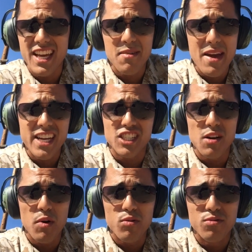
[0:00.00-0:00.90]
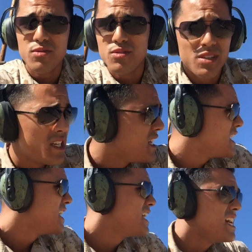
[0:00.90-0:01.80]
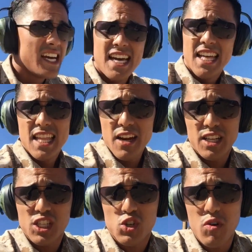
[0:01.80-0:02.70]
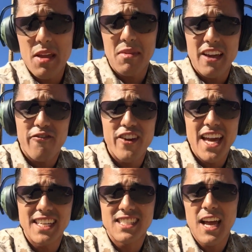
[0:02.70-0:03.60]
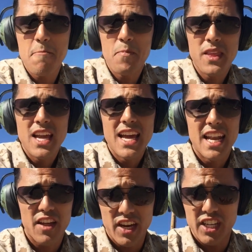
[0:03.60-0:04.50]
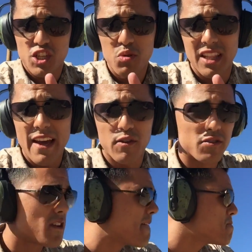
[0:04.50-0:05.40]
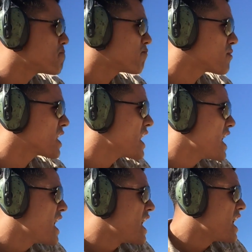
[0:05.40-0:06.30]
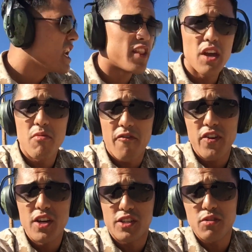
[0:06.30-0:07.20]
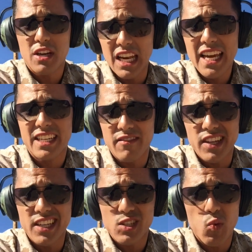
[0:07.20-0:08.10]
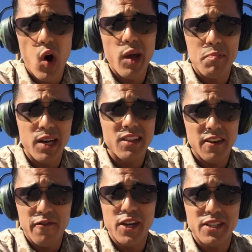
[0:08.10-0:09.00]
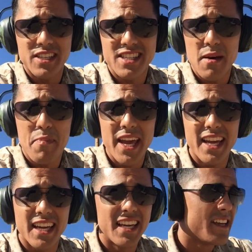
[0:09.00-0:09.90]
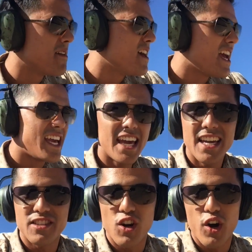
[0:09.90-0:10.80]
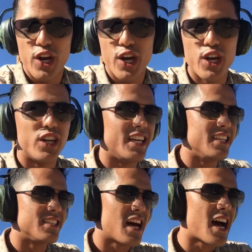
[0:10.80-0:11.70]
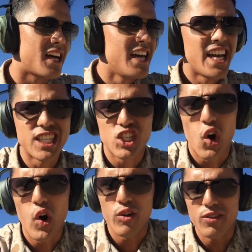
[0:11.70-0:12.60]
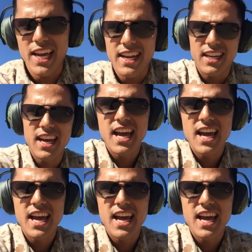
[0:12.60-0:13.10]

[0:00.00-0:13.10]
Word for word: unimaginable. Extremely fierce. Now there are two levels. Now they're referred to collectively as swine, but the first is the thing. He has not earned his uh, his title yet